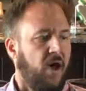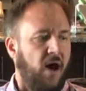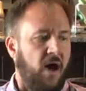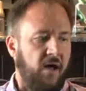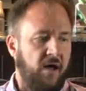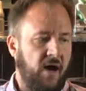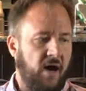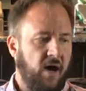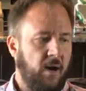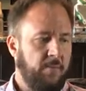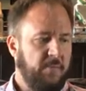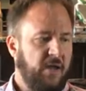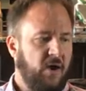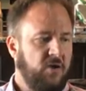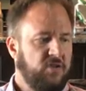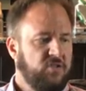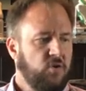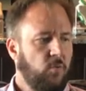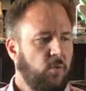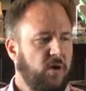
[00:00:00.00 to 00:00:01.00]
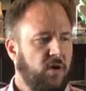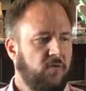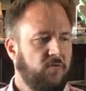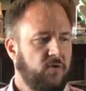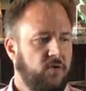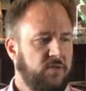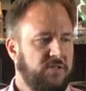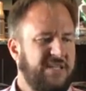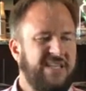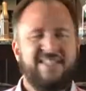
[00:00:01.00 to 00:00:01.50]
Now, I also went
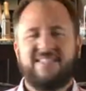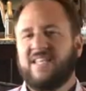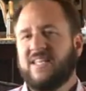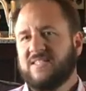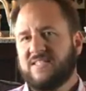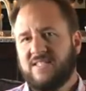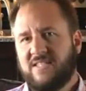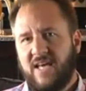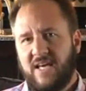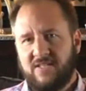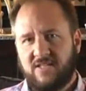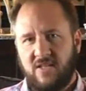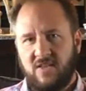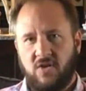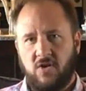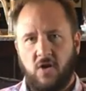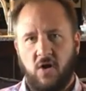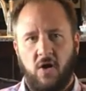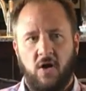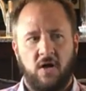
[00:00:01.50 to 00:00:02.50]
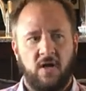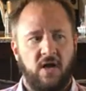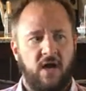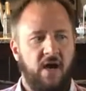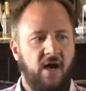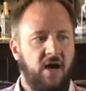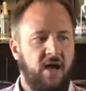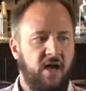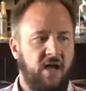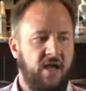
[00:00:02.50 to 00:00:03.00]
over desensitizing the dog
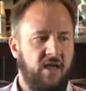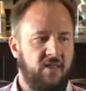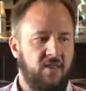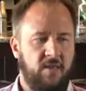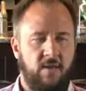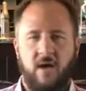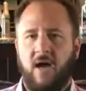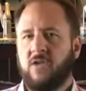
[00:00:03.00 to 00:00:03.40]
and